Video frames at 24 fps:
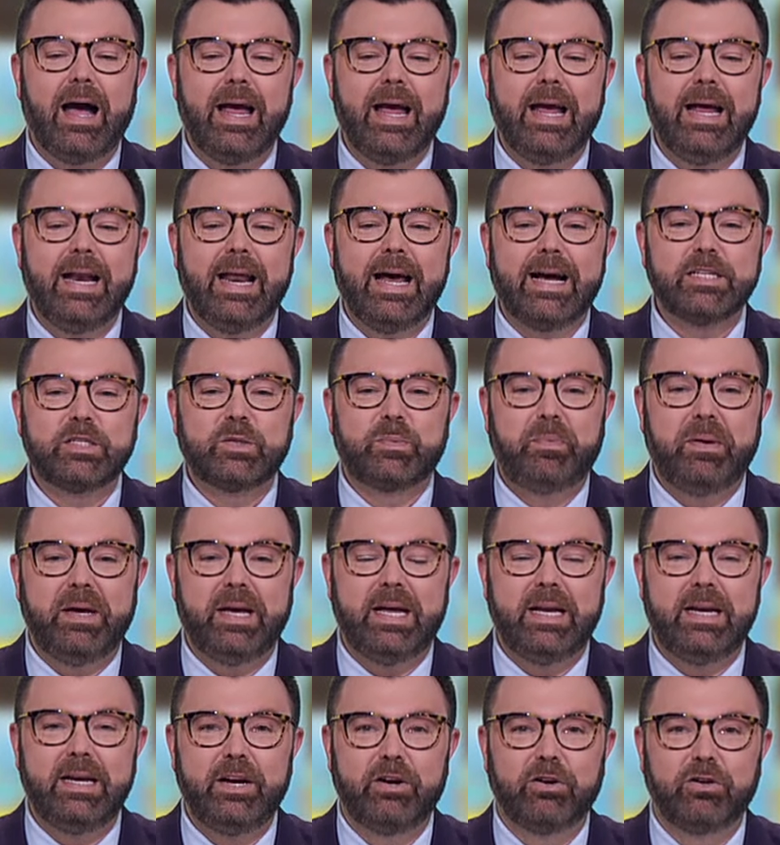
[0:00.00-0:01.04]
It has
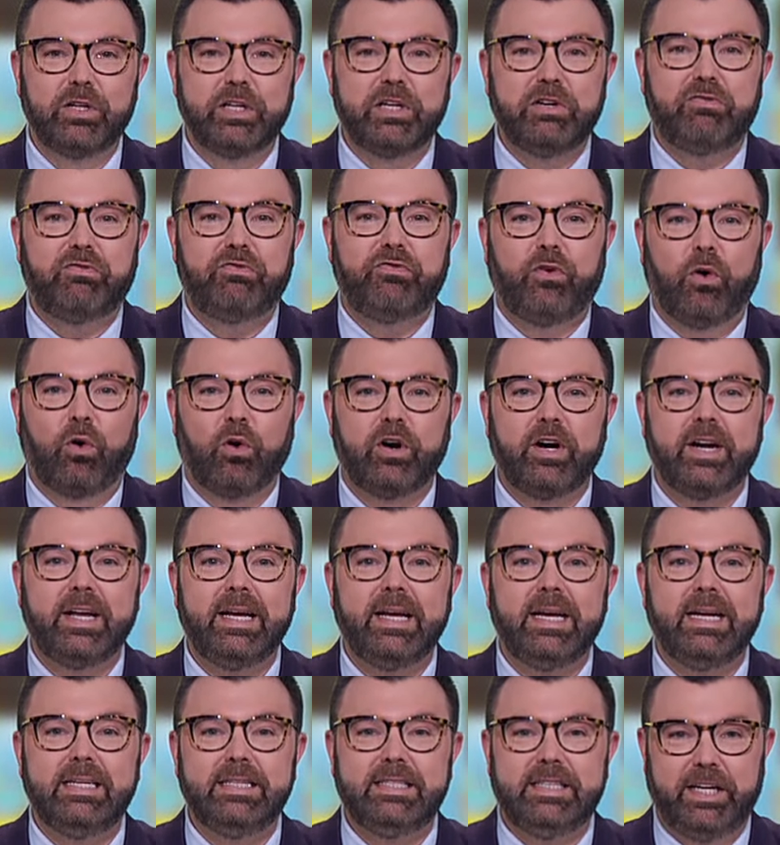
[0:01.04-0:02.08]
been nearly 40
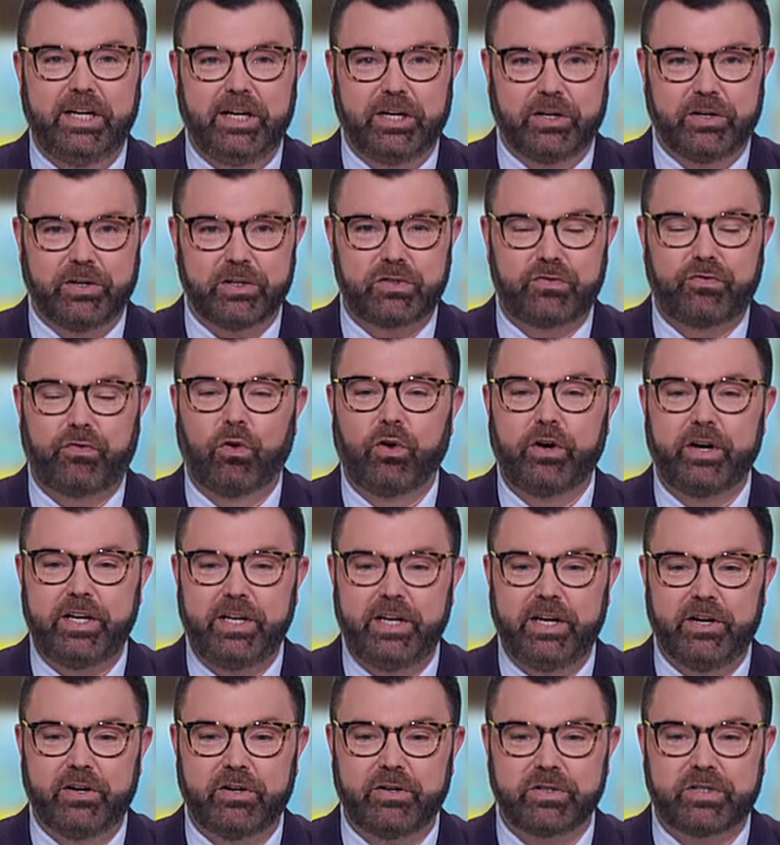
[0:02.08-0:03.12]
years
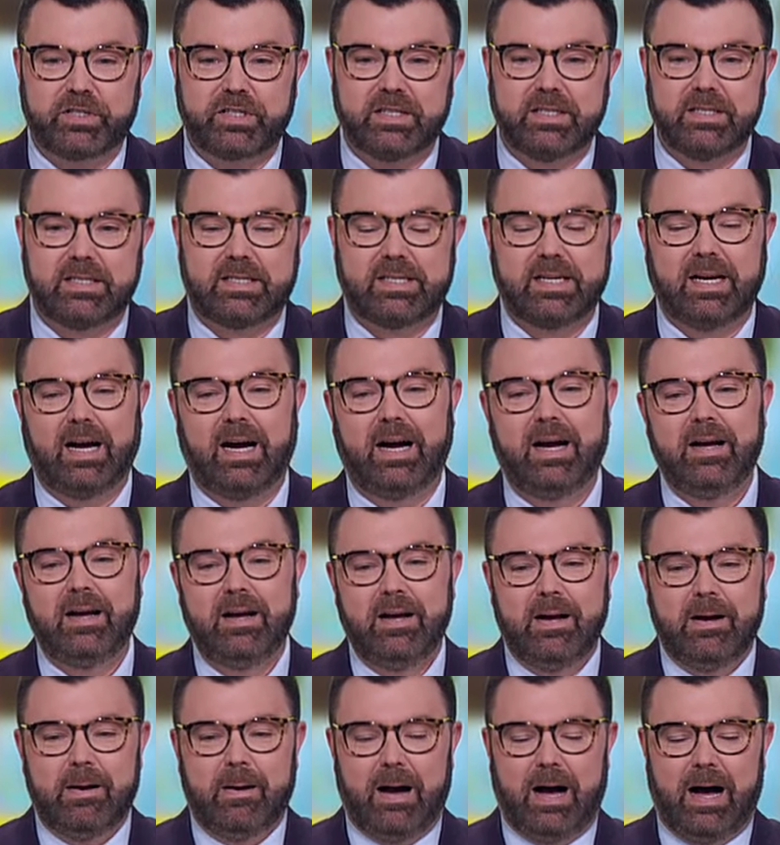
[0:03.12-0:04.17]
since
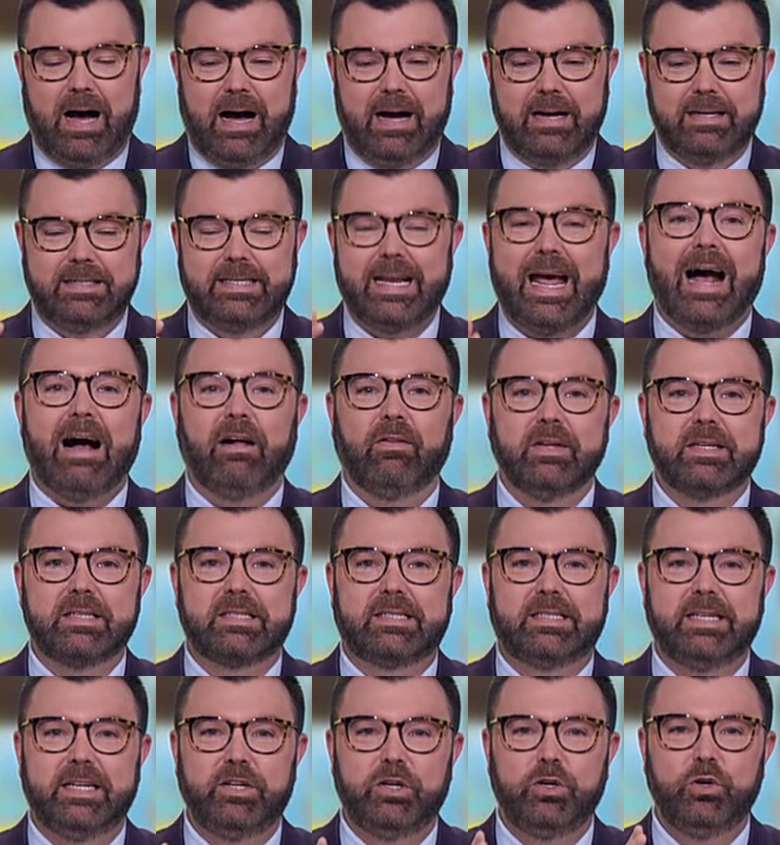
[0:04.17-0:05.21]

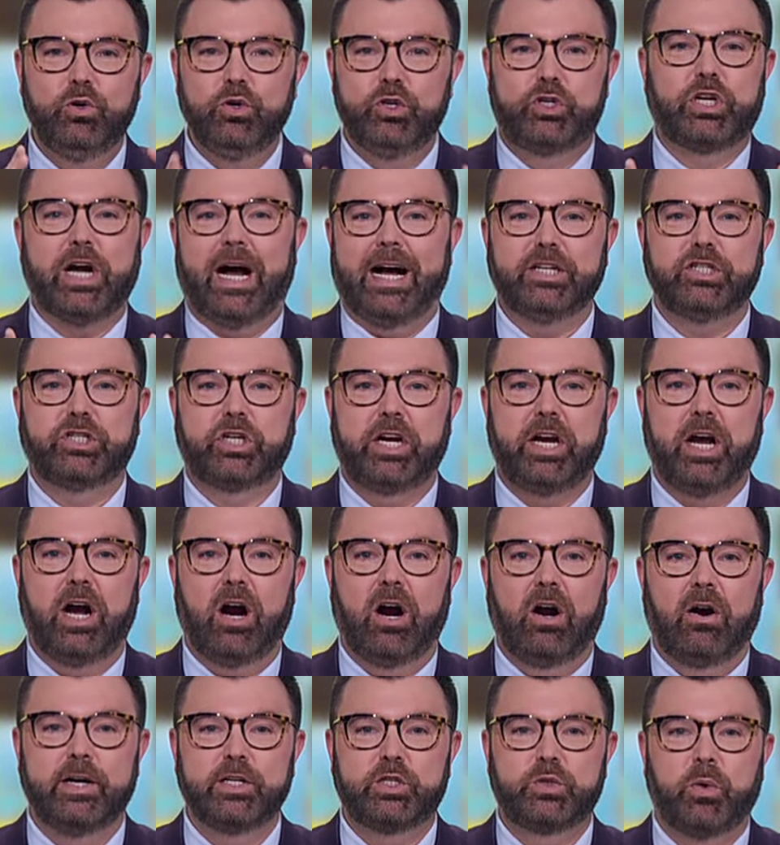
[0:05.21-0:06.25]
Dallas did Who Shot J.R.